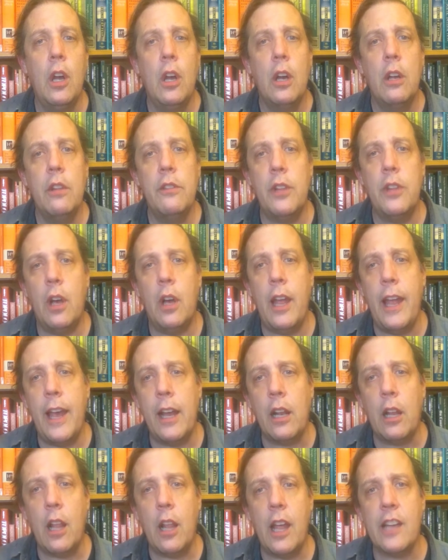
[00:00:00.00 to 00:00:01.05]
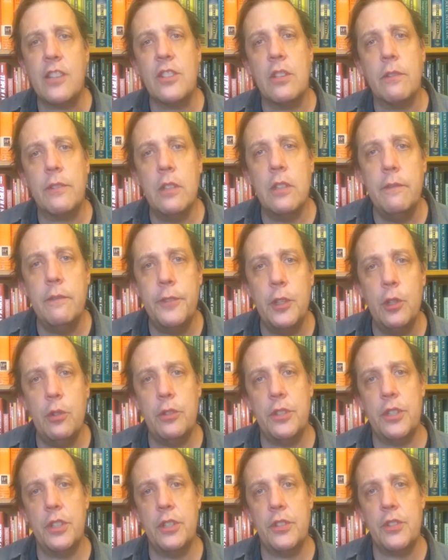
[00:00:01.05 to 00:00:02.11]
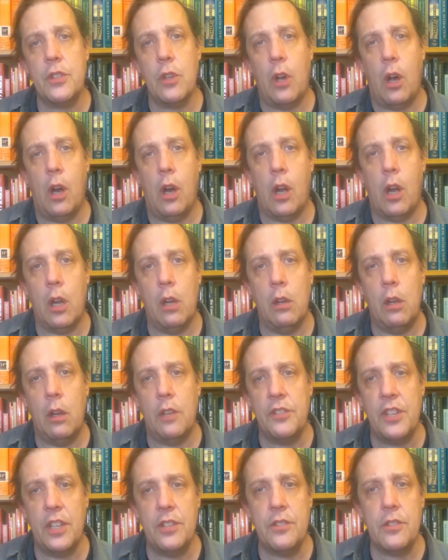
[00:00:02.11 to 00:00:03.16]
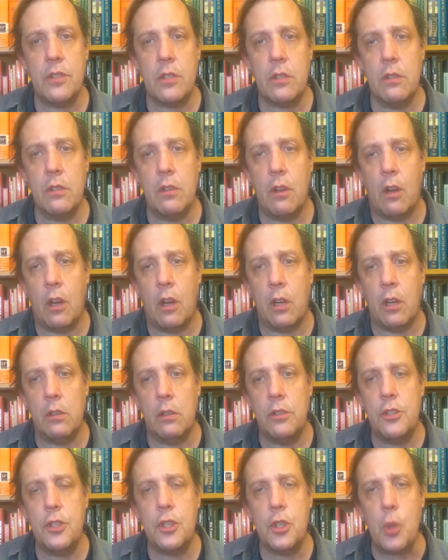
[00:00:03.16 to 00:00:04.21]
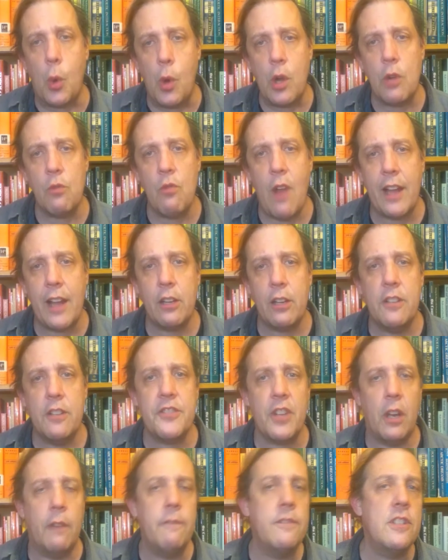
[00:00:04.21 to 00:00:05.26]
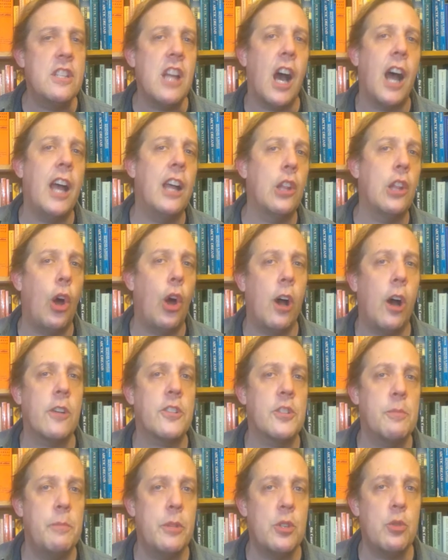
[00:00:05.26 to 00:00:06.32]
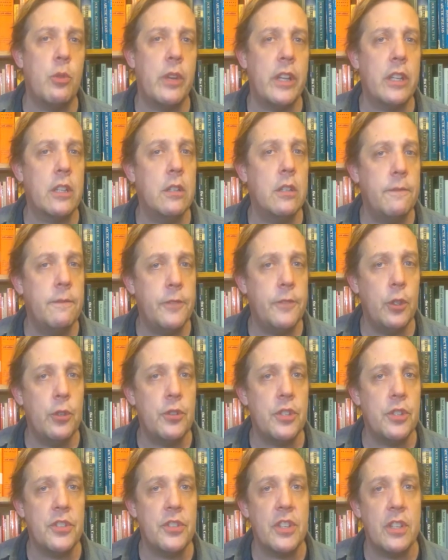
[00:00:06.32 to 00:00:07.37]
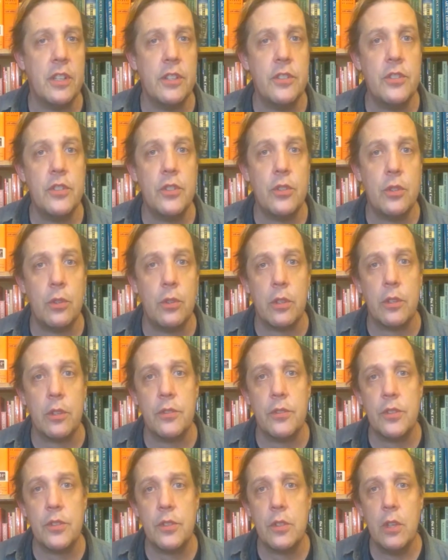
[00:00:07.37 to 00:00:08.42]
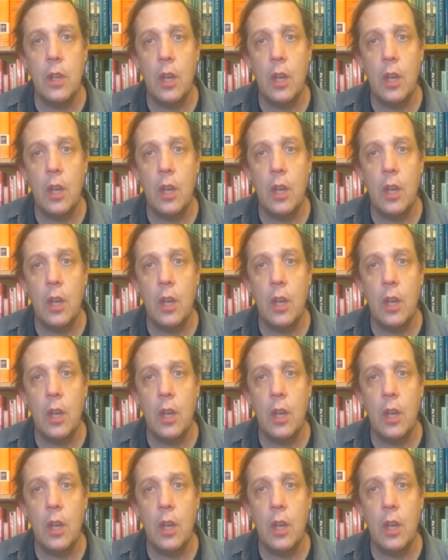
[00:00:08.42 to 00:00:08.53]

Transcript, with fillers: the Analects of Confucius are essentially are short records of dialogues between Confucius and his students